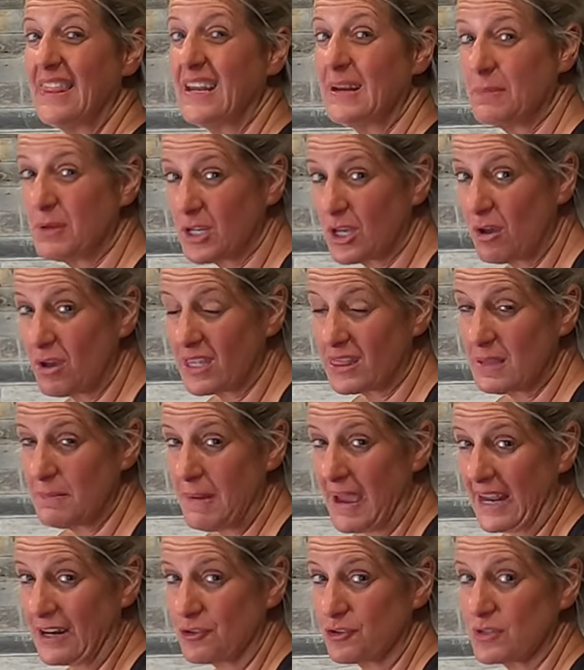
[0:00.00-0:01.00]
and then I'm going to go get the
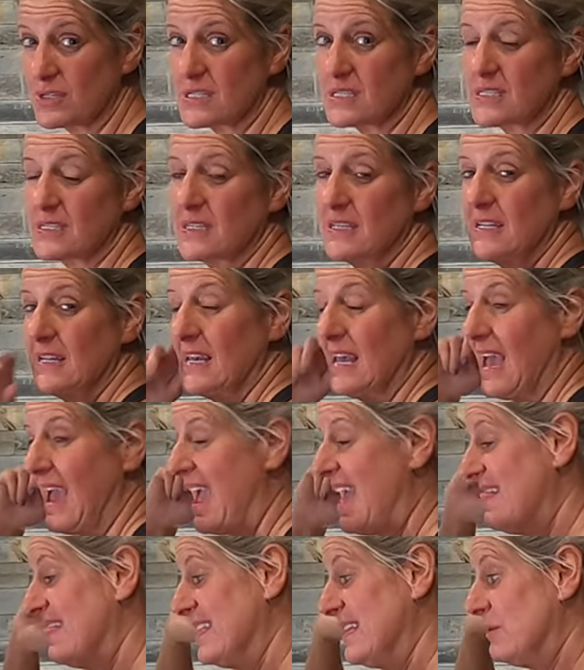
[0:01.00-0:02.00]
mattress,
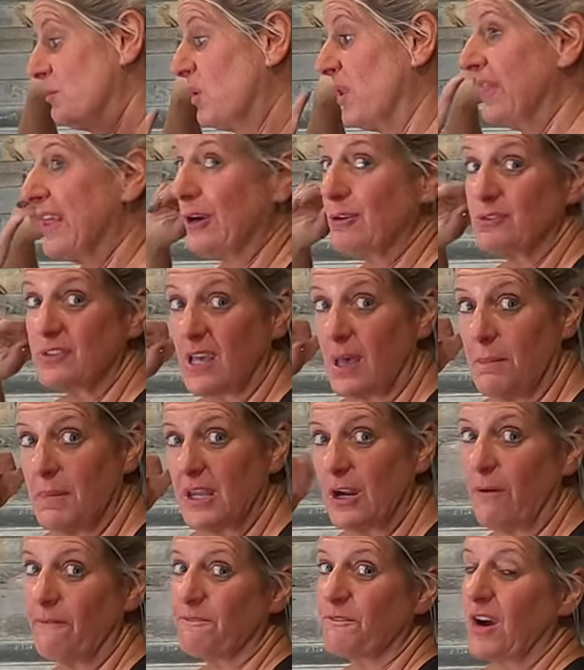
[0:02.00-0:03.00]
and then when those
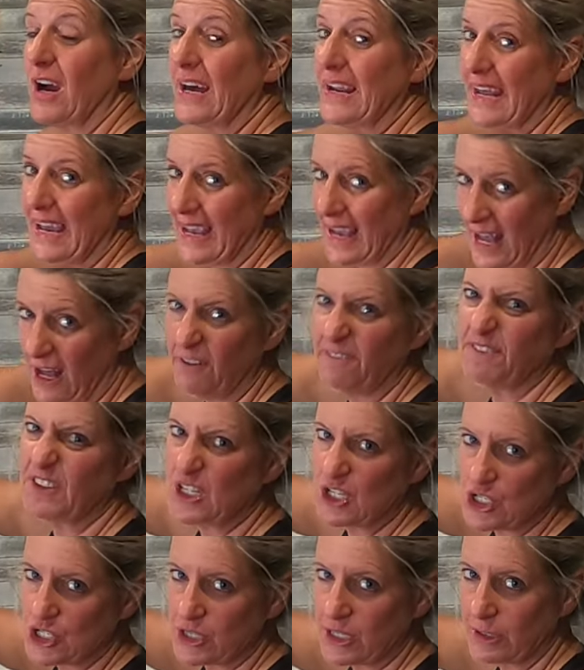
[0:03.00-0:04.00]
come in on Friday, I'll
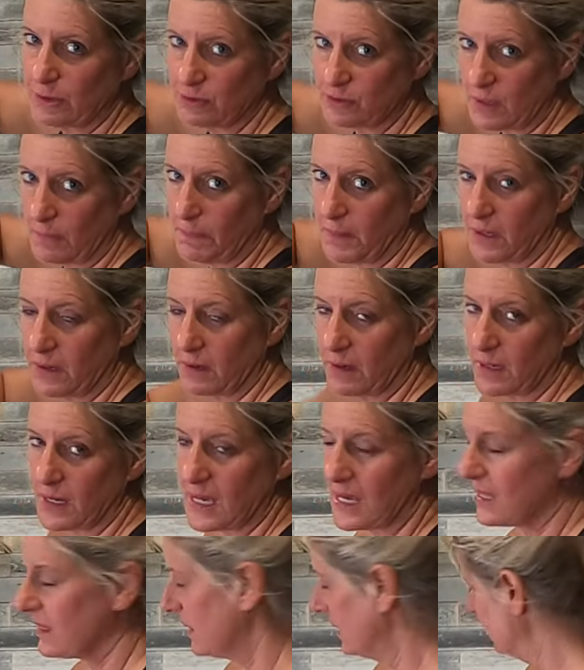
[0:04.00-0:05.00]
finish those up
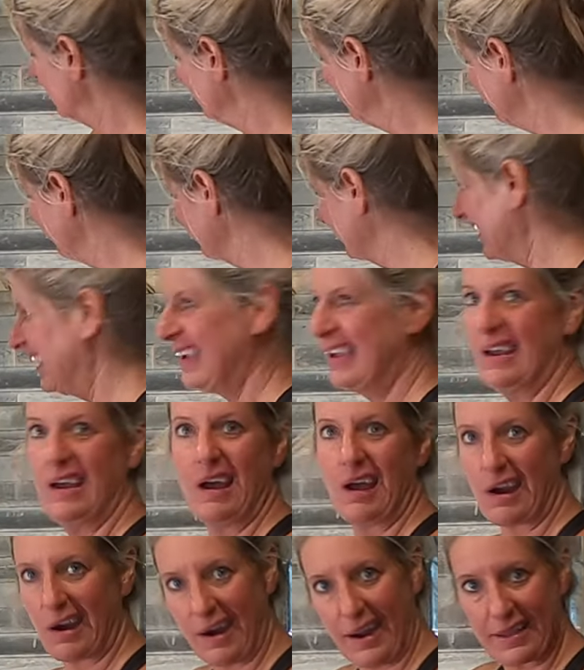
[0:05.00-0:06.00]
underneath.
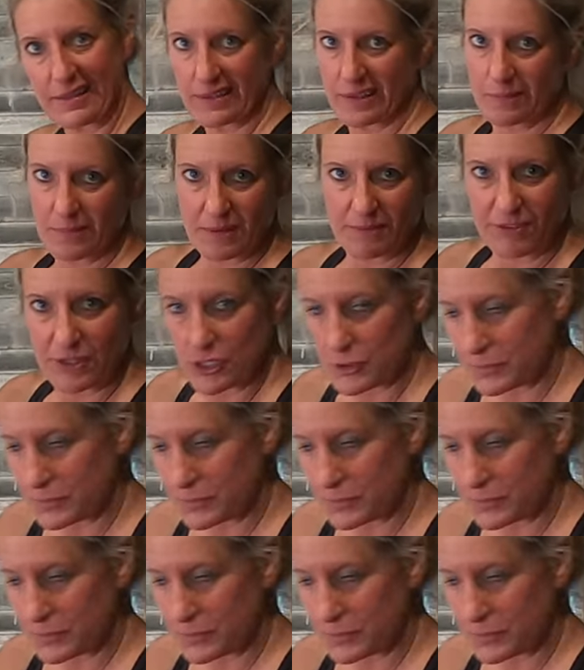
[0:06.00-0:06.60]
All right, let me